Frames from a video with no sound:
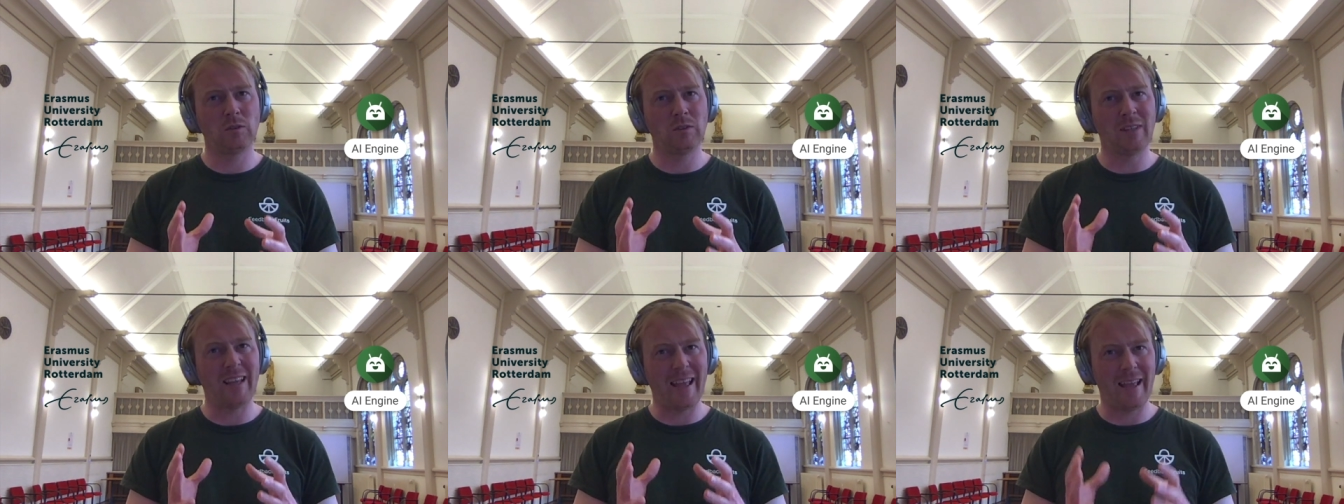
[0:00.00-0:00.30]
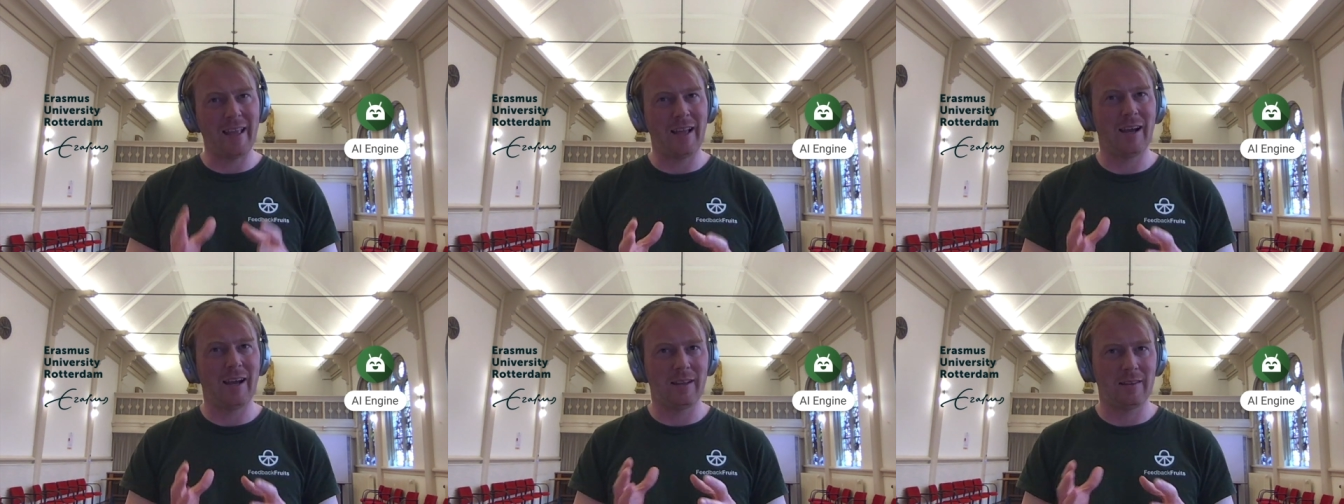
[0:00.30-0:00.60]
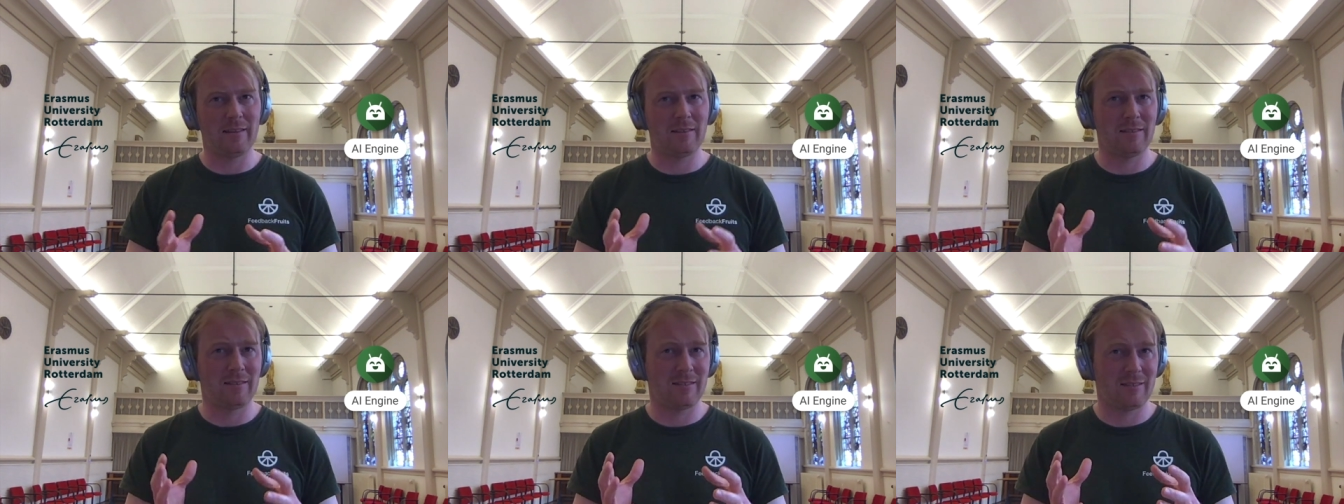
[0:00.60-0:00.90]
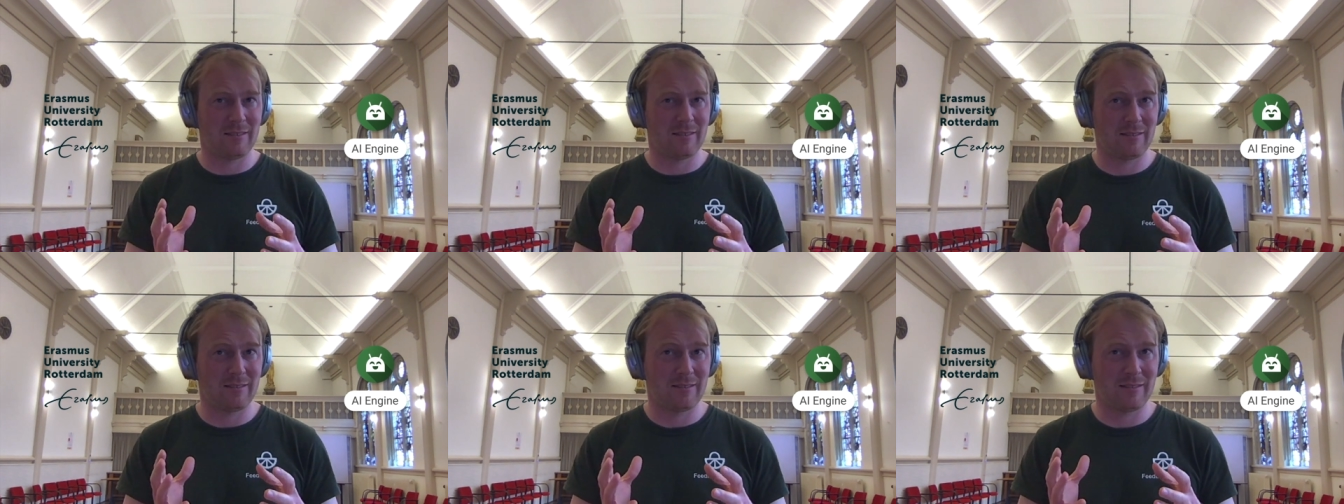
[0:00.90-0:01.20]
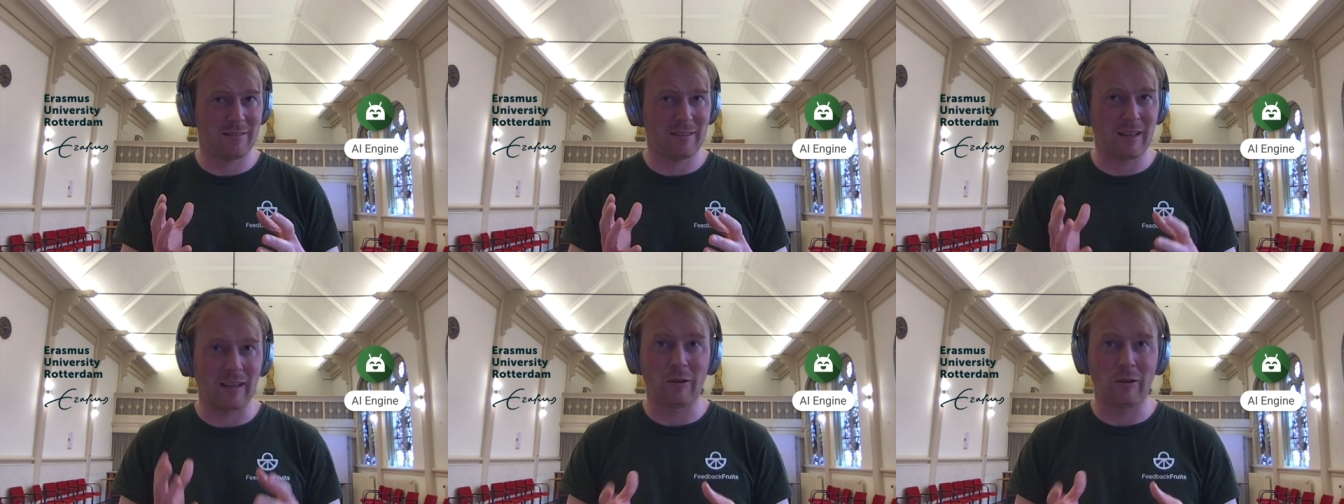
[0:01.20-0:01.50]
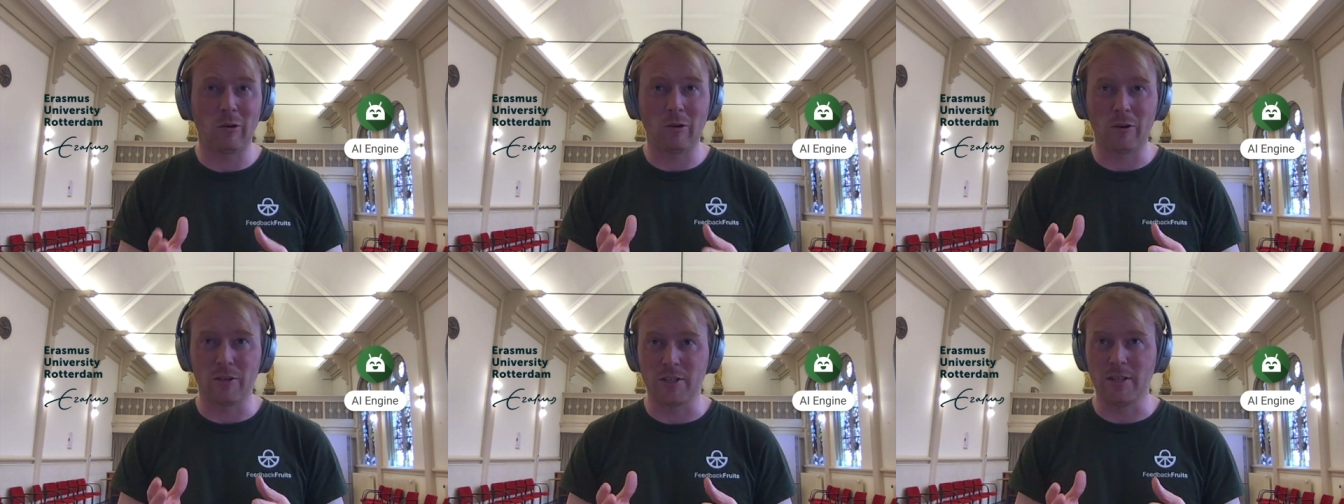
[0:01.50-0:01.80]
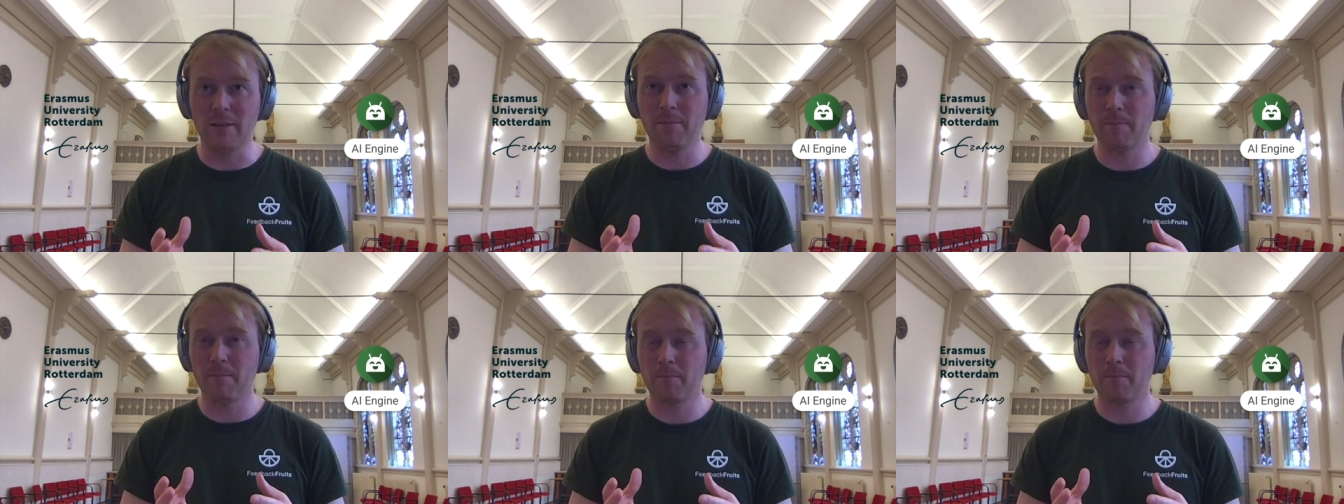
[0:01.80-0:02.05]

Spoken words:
AI technology